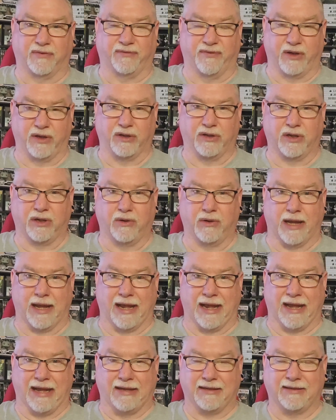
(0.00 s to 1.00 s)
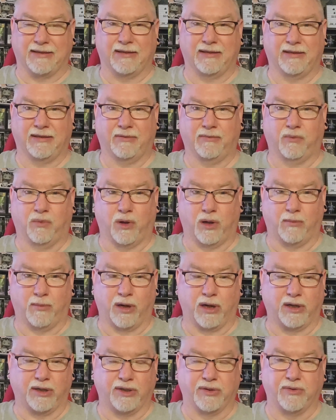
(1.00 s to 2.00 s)
Funko at
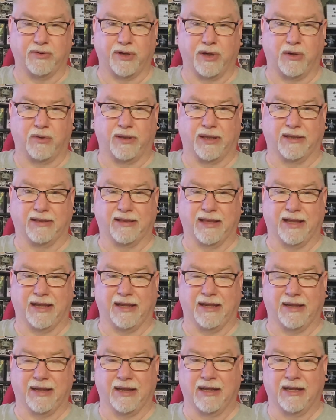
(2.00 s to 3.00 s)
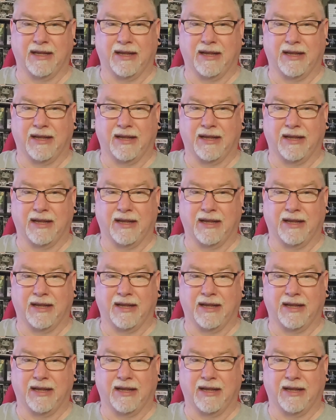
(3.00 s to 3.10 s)
Walmart, you know that they